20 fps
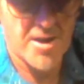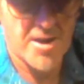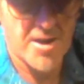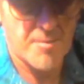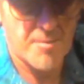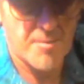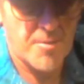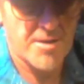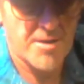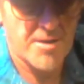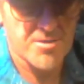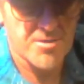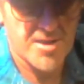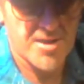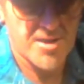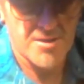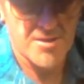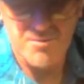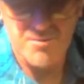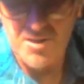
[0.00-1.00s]
and he uh,
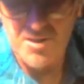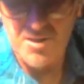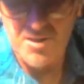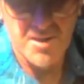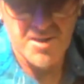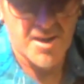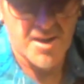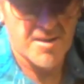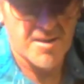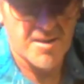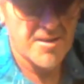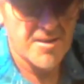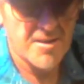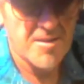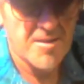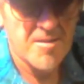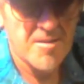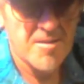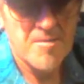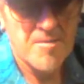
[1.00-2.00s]
kind of
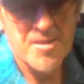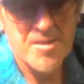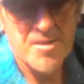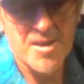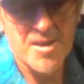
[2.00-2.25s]
cut his